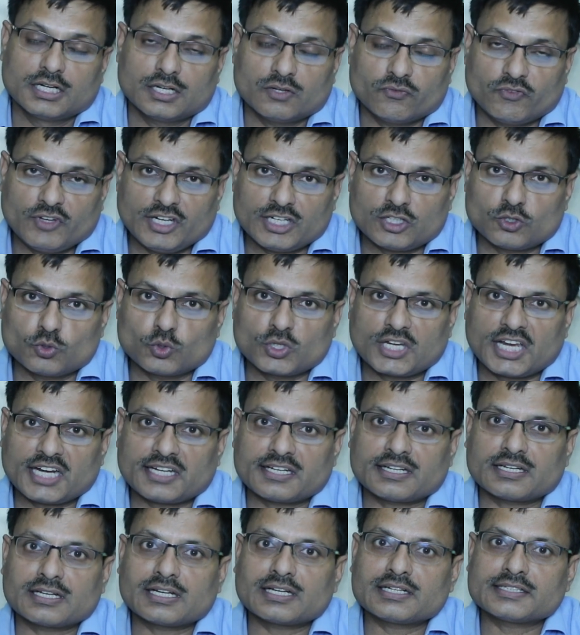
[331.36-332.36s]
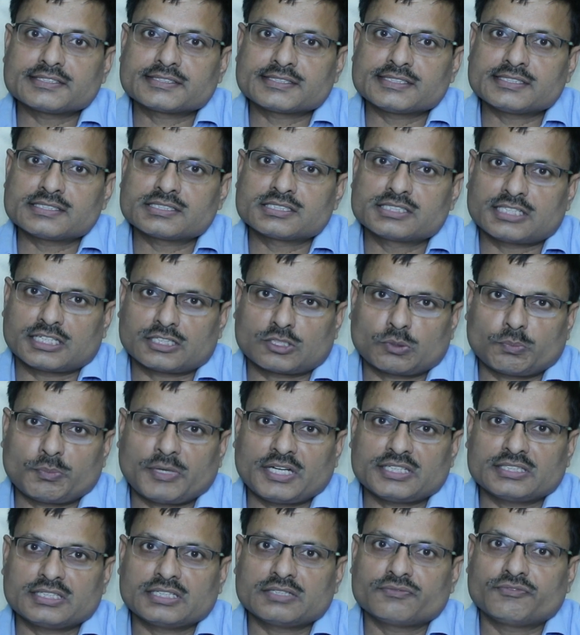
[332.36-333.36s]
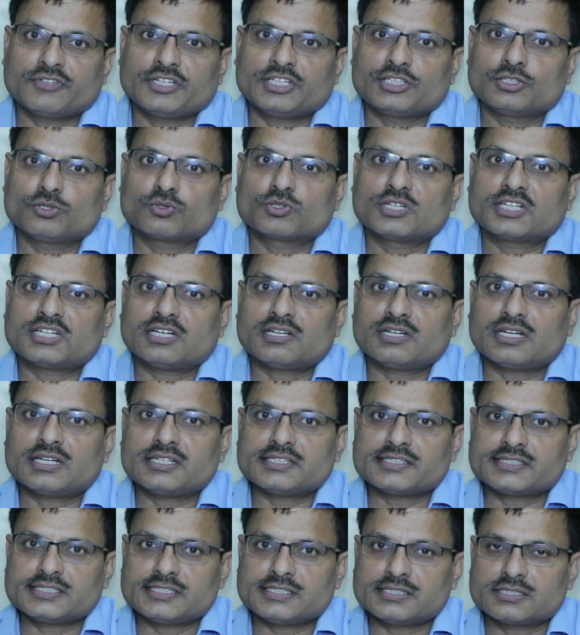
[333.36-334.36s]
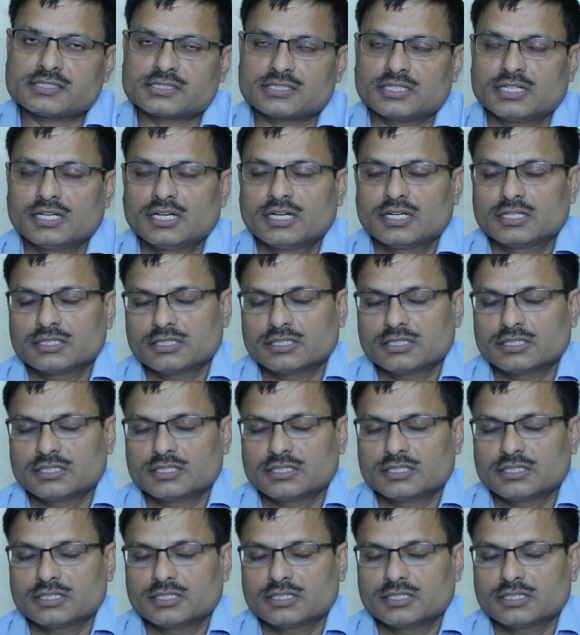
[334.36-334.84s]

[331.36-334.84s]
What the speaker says: We do gait analysis just by the video gait analysis.